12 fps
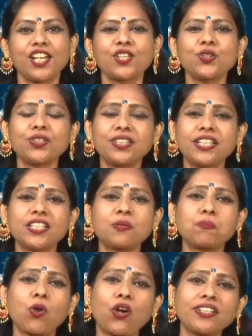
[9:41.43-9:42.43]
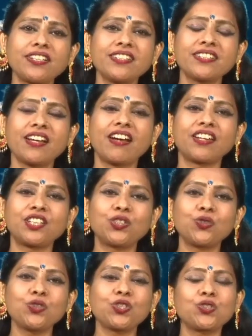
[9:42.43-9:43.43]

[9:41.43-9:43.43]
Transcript: So, these plotters are used